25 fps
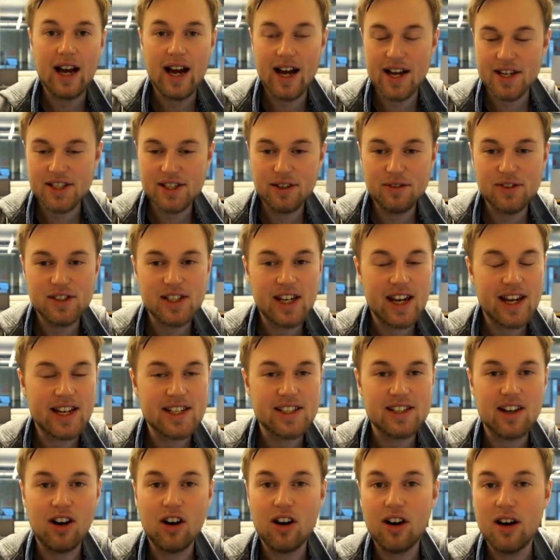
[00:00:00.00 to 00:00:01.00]
I S F
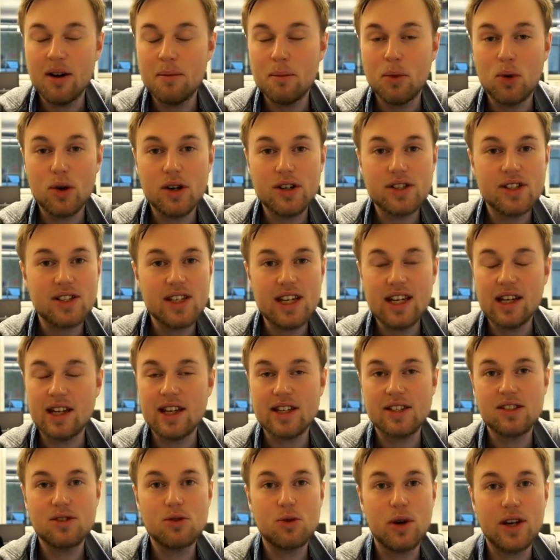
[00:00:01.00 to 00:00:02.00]
Js are more seen
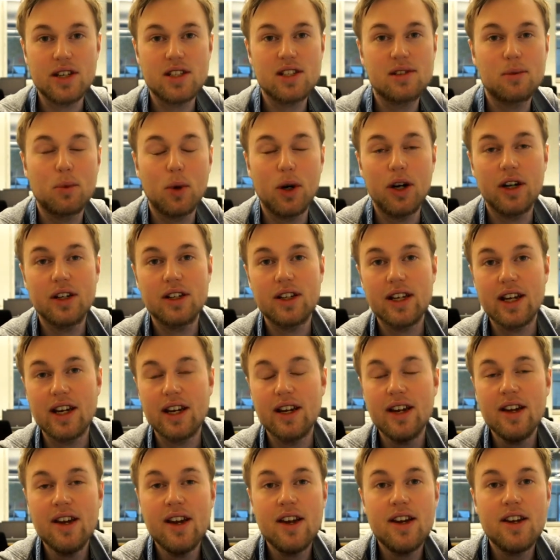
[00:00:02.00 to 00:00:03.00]
as
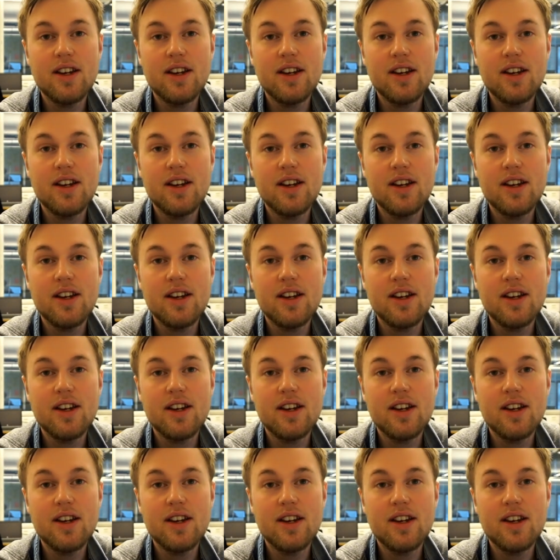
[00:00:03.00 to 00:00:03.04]
trustworthy.